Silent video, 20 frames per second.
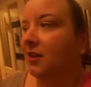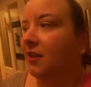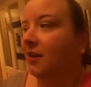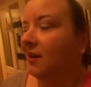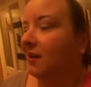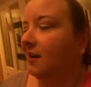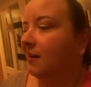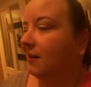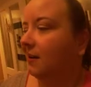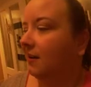
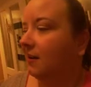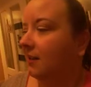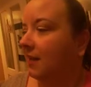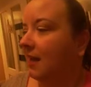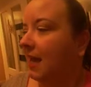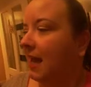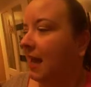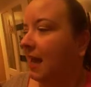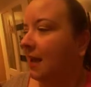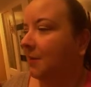Uckart
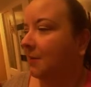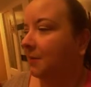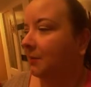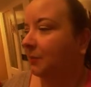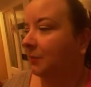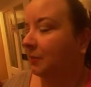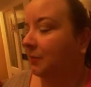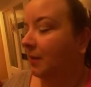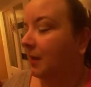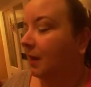
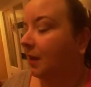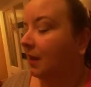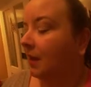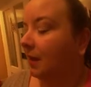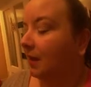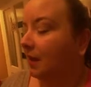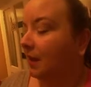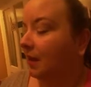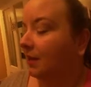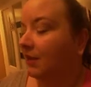
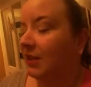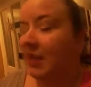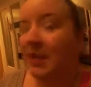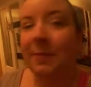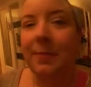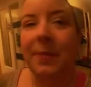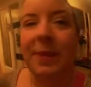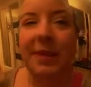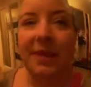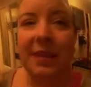
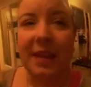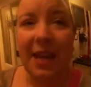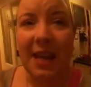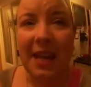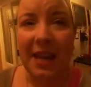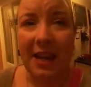chicken pizza.